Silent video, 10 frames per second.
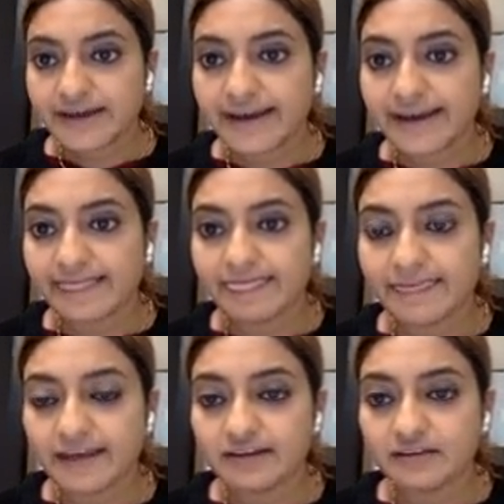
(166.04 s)
It
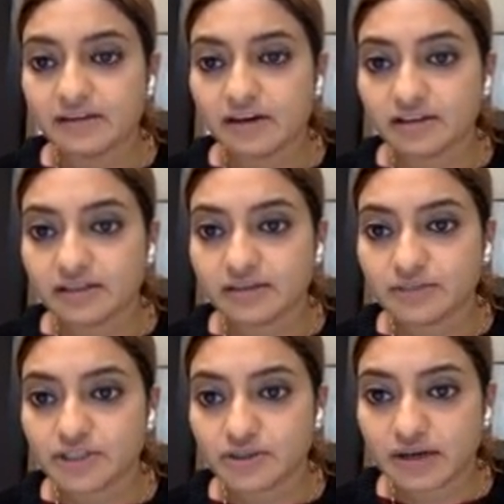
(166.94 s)
then got them
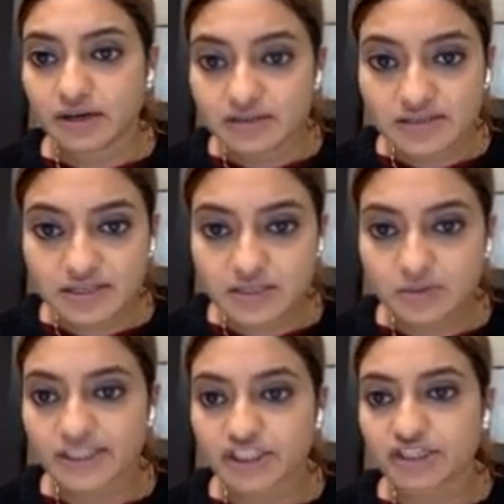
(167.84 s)
to answer 6
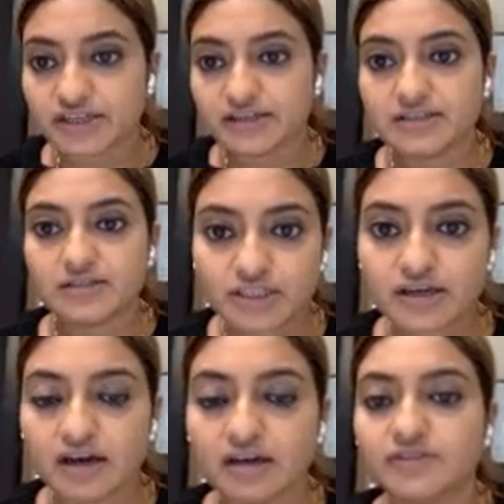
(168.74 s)
questionnaires,
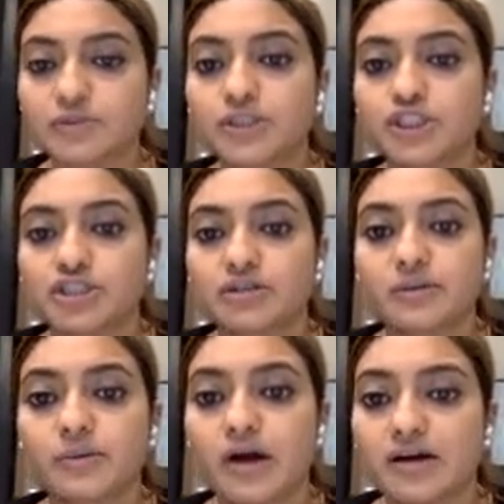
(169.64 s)
after which they
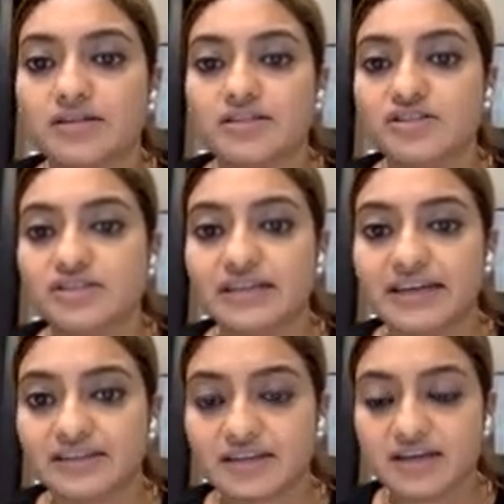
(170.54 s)
were asked to
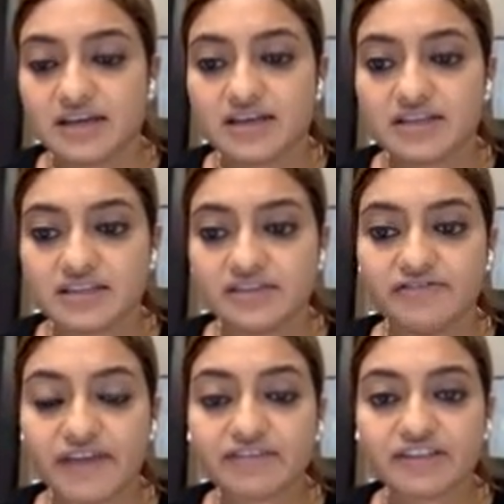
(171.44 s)
select certain
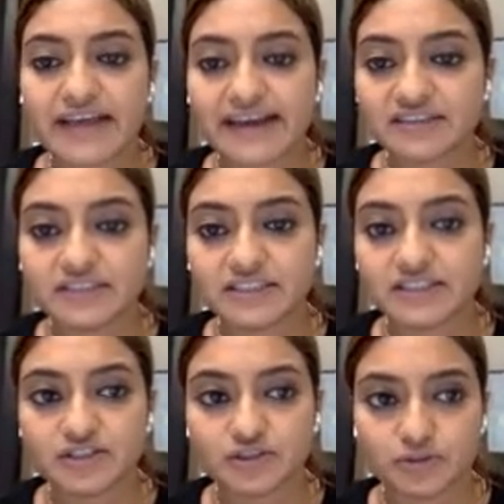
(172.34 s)
favorite activities
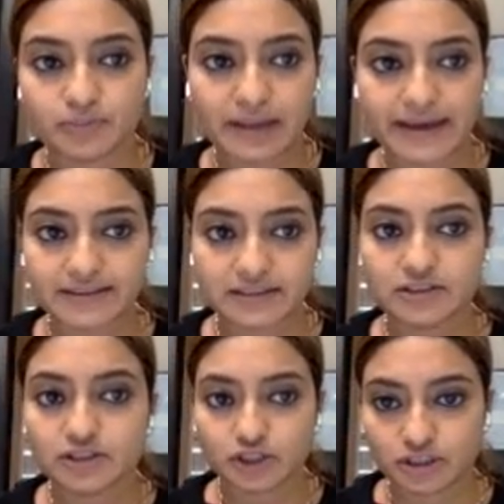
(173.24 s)
to replace
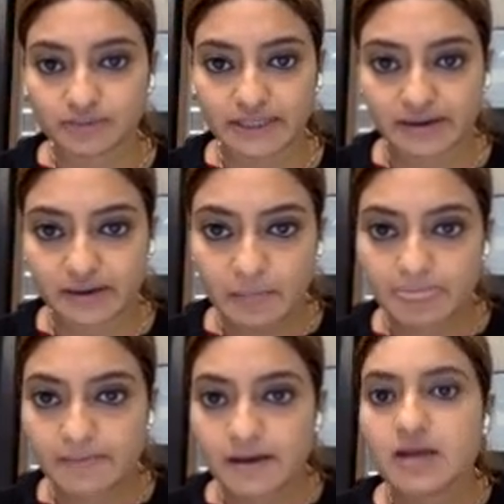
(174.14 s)
social media.
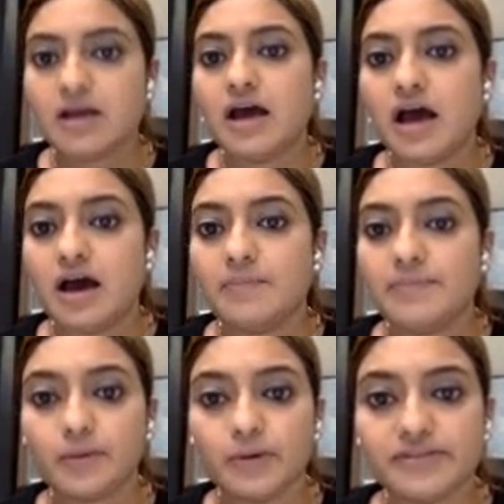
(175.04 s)
They
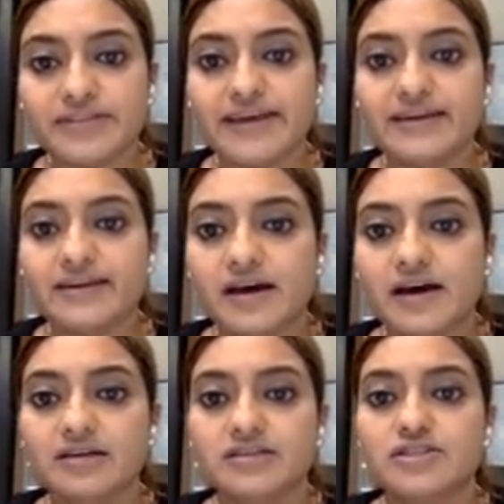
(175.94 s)
were then
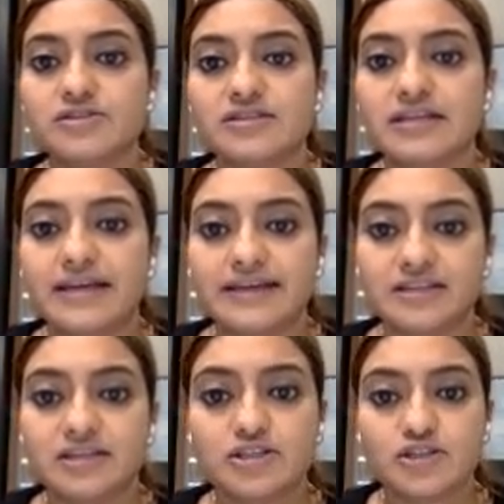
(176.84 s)
asked to select
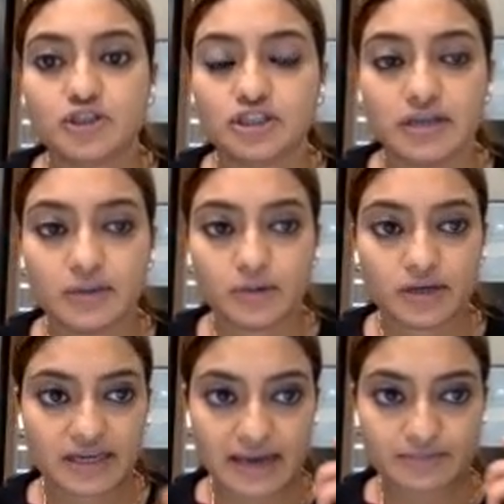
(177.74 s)
social
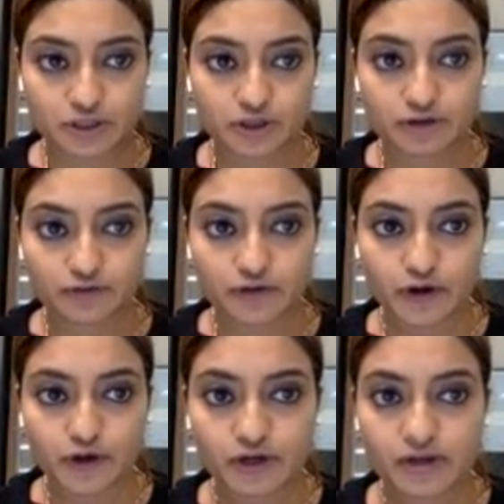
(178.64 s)
networking apps on their
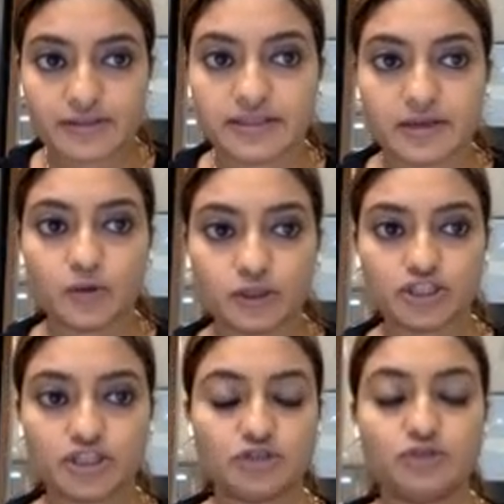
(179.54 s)
phone that they wanted
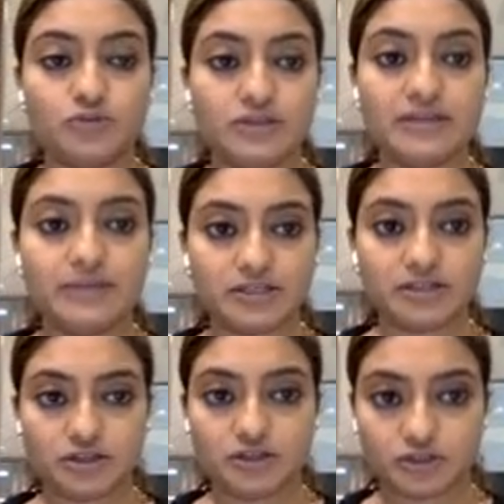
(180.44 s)
to limit
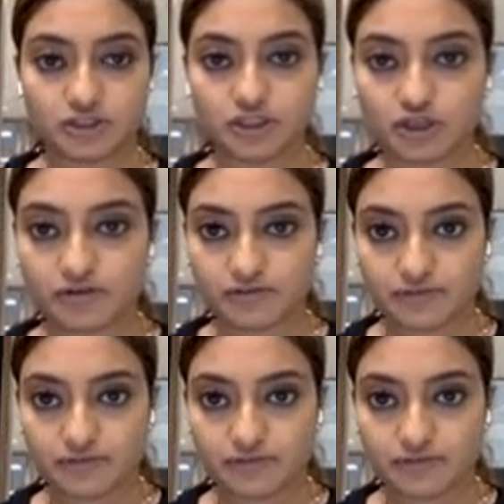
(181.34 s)
usage of.